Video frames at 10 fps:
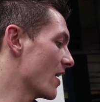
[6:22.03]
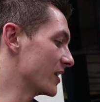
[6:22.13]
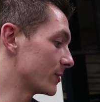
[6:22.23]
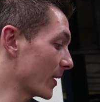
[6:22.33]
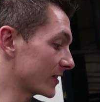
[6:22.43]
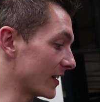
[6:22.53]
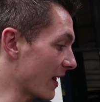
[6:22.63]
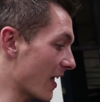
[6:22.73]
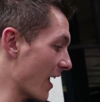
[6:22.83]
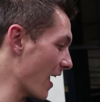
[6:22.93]

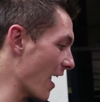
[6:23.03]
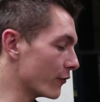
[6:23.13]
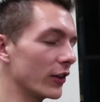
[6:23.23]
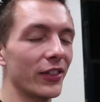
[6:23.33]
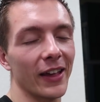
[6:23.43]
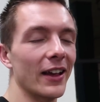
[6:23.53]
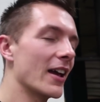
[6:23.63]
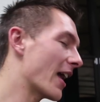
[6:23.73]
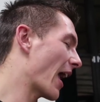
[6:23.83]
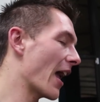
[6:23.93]
inspected everything,